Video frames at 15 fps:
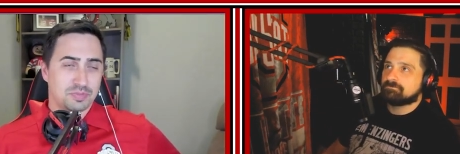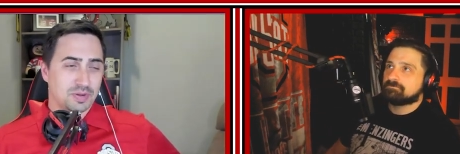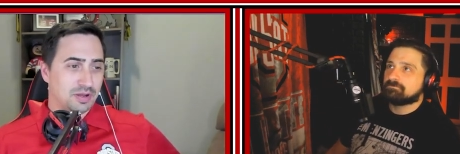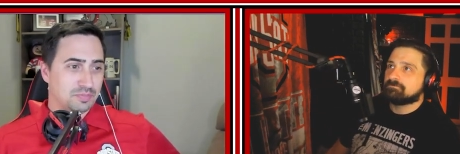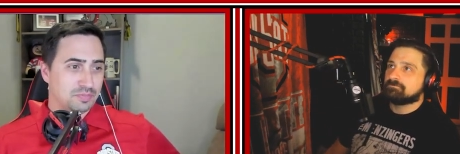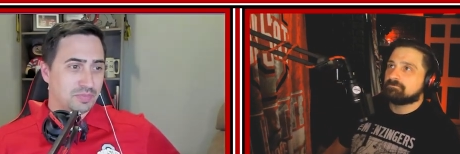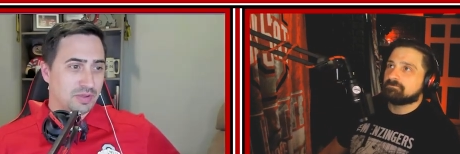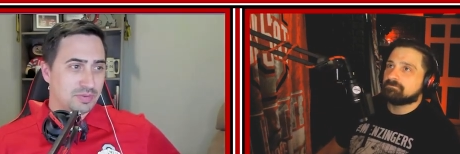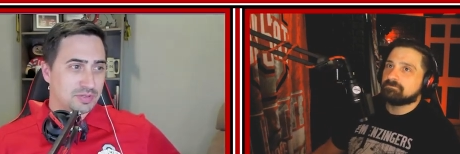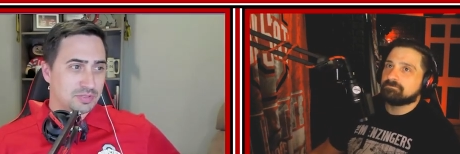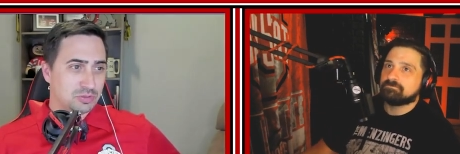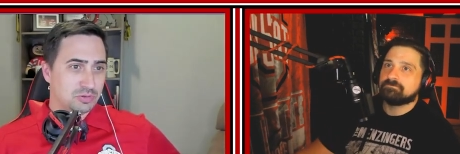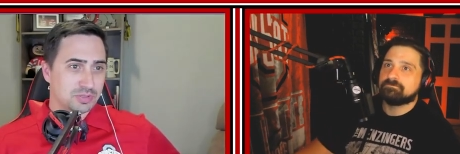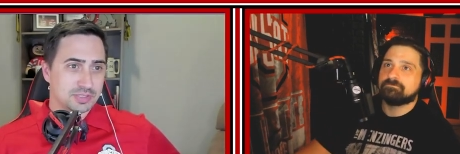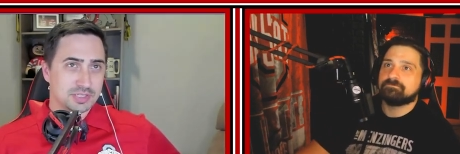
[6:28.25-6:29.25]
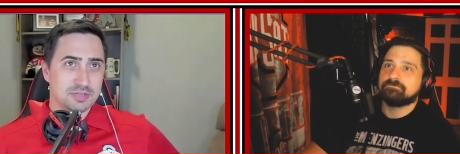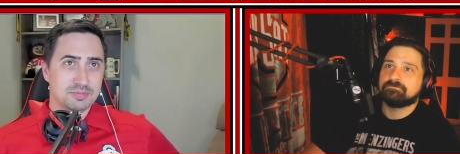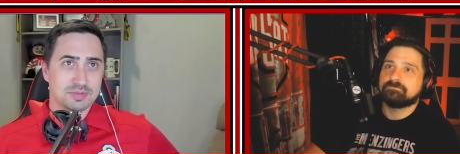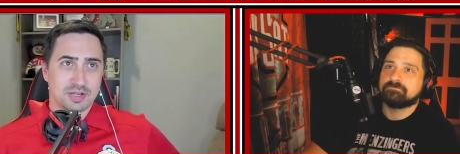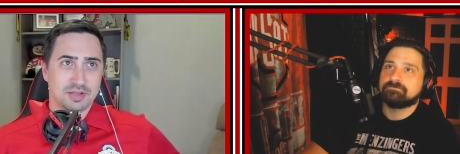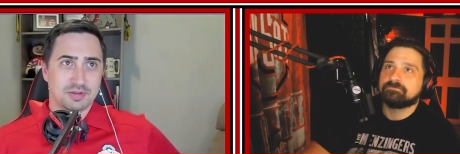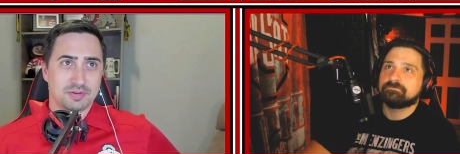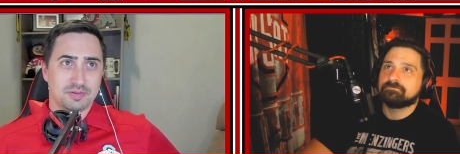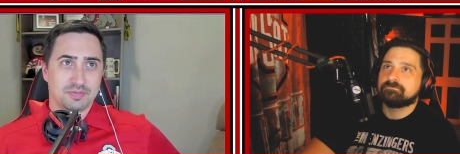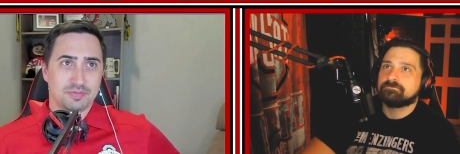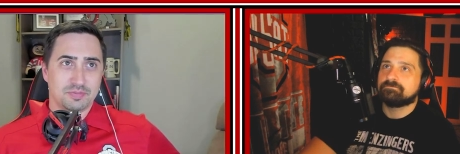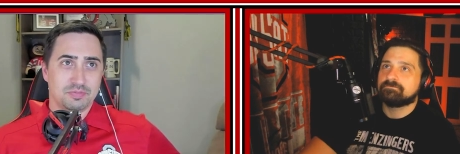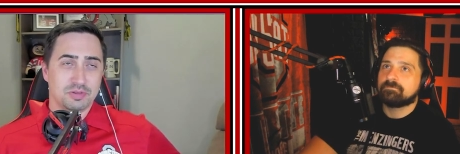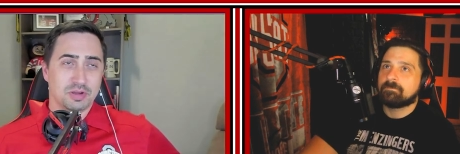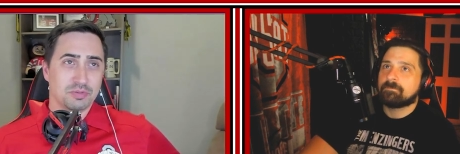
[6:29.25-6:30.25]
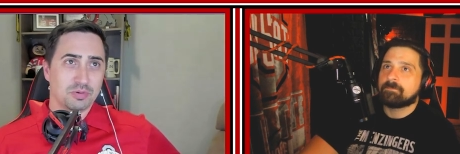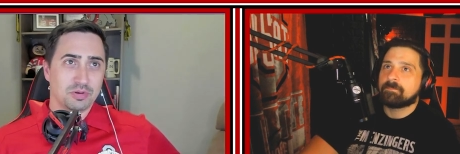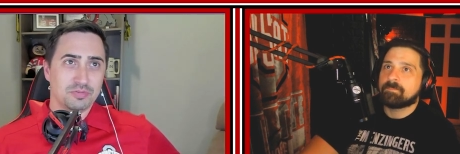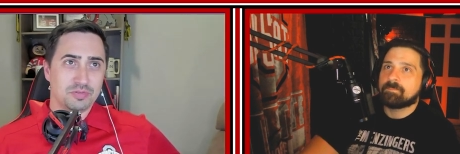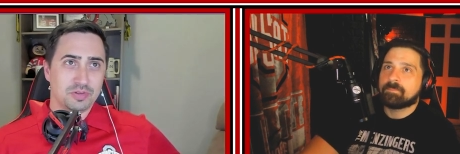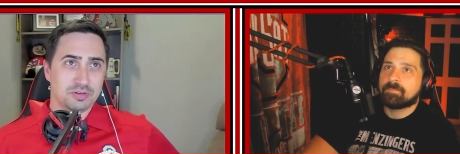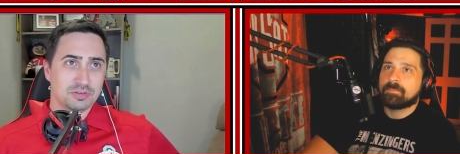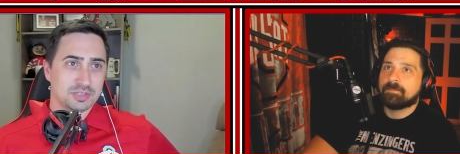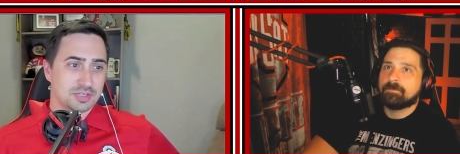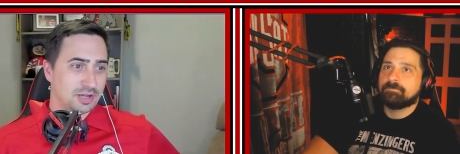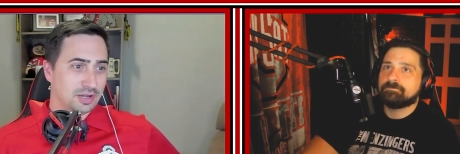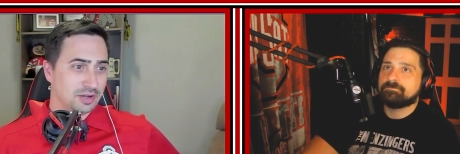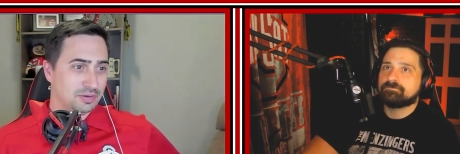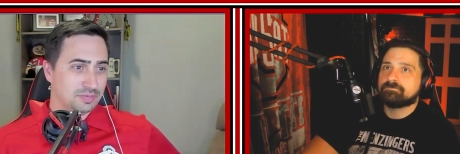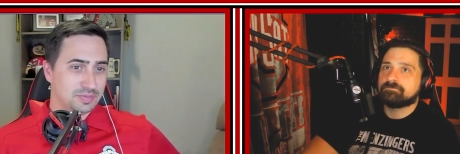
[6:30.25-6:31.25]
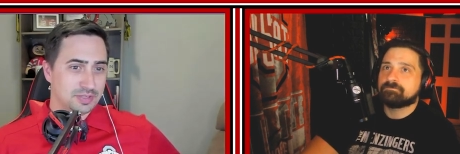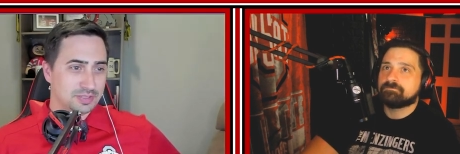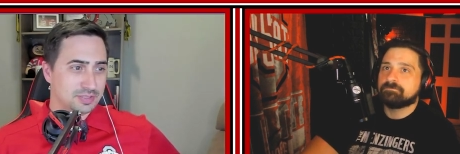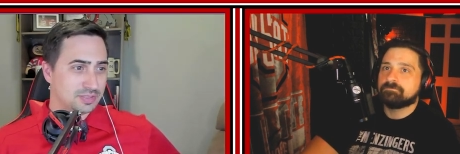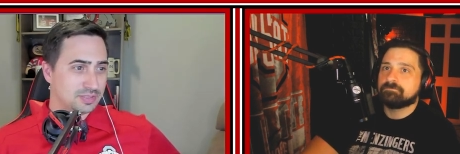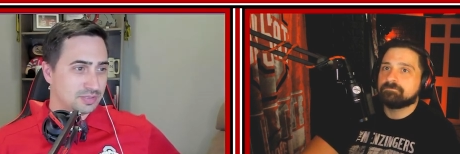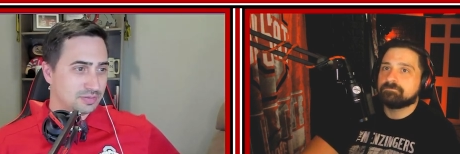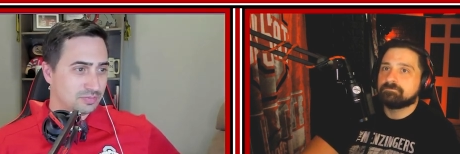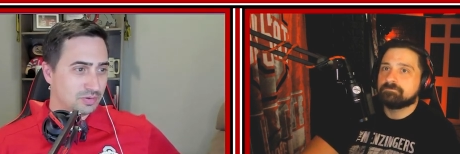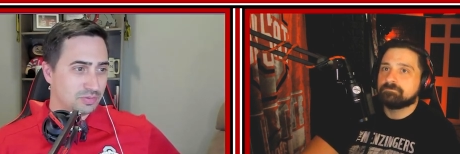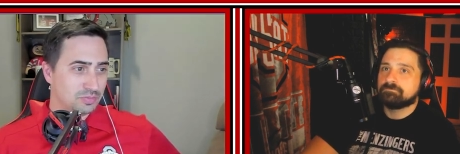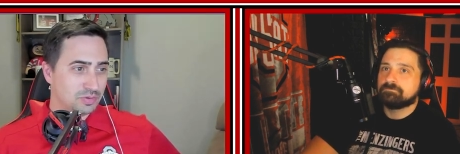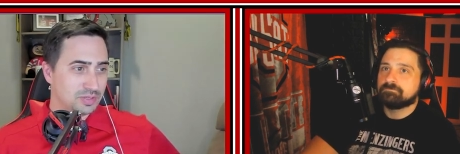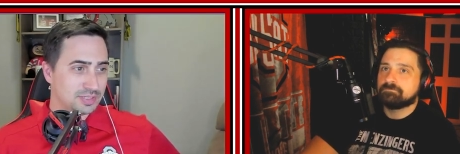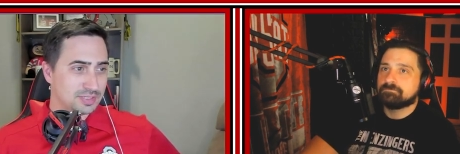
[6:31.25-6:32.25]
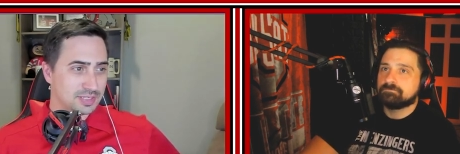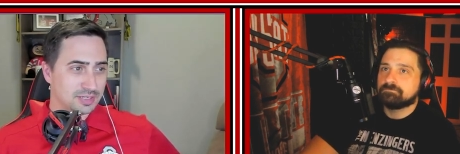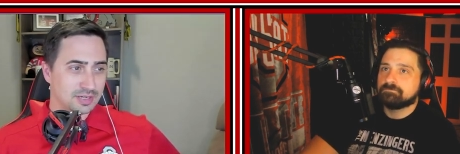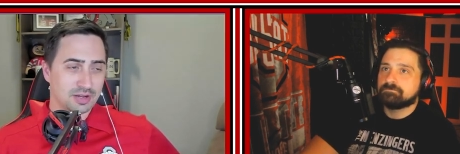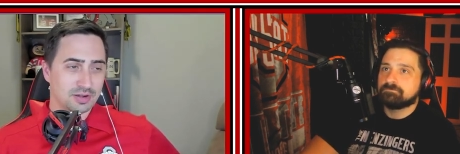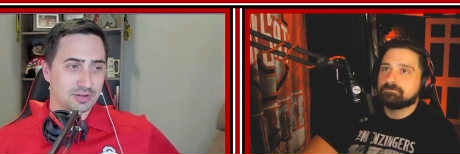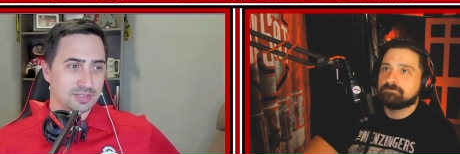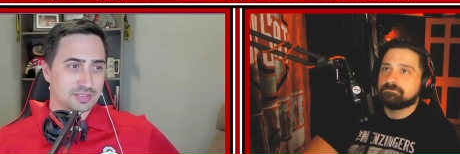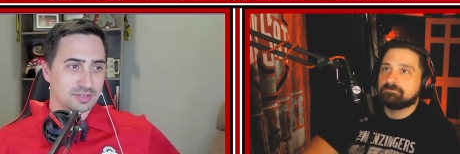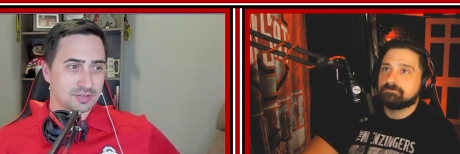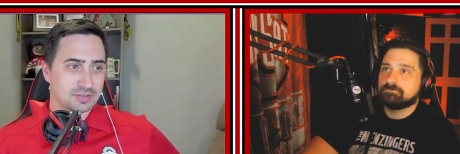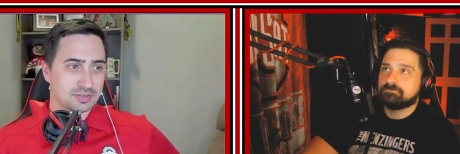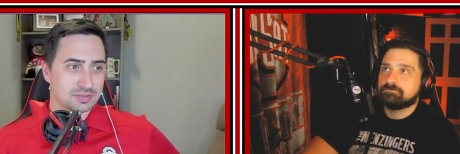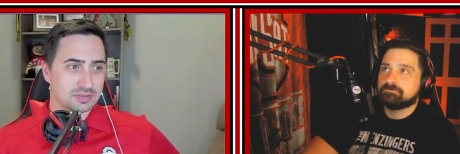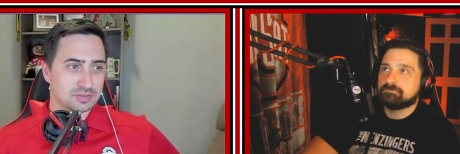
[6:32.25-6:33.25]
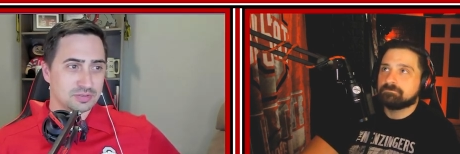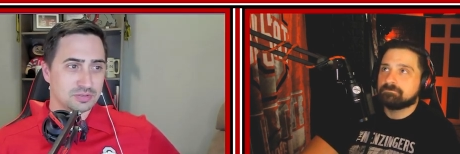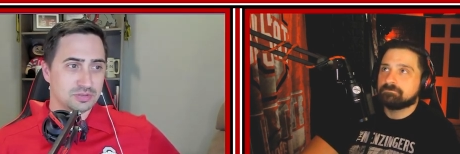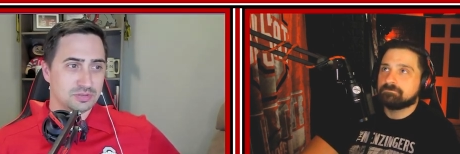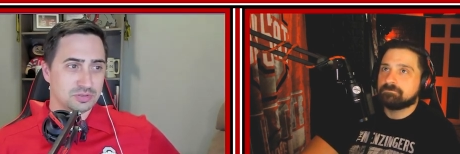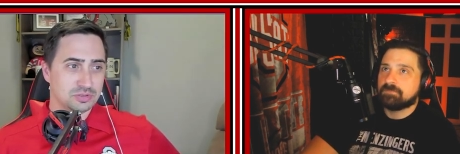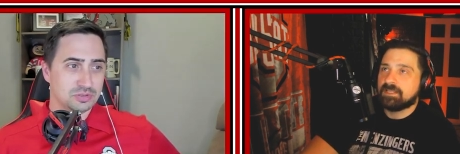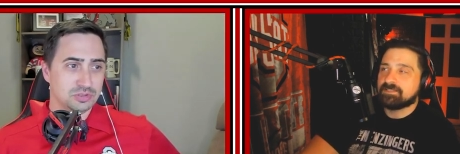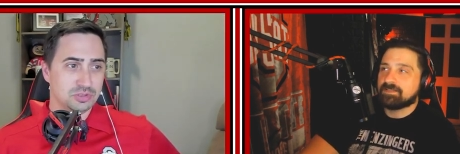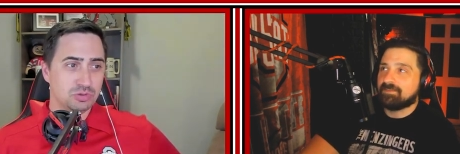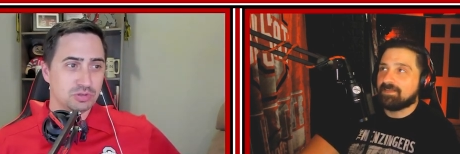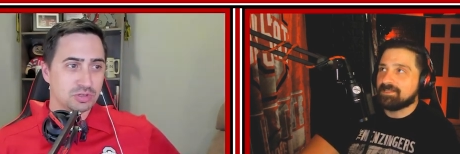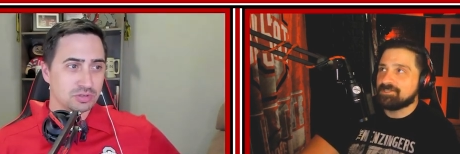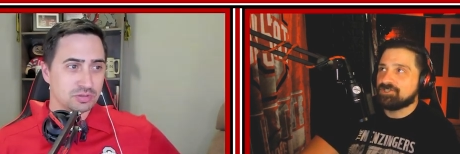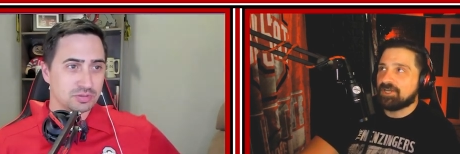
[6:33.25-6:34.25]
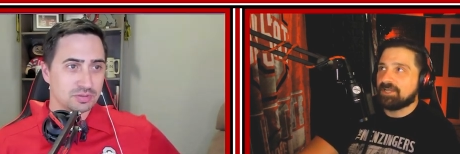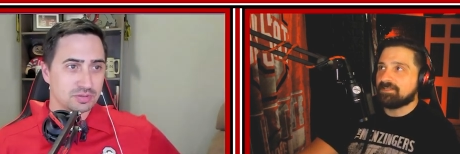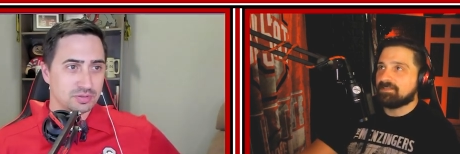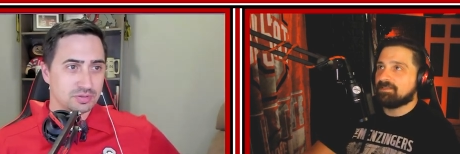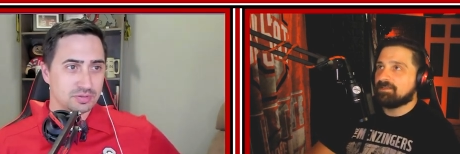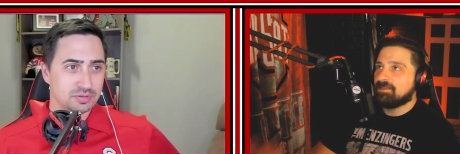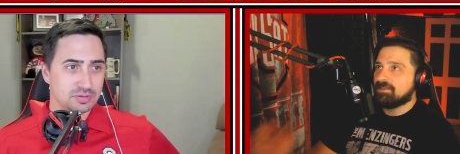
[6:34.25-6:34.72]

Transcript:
Speaker 1: We talked about Baby Tua, it seems like number of years now. He's what what is he now? He's a
Speaker 2: he's
Speaker 1: on
Speaker 2: that J,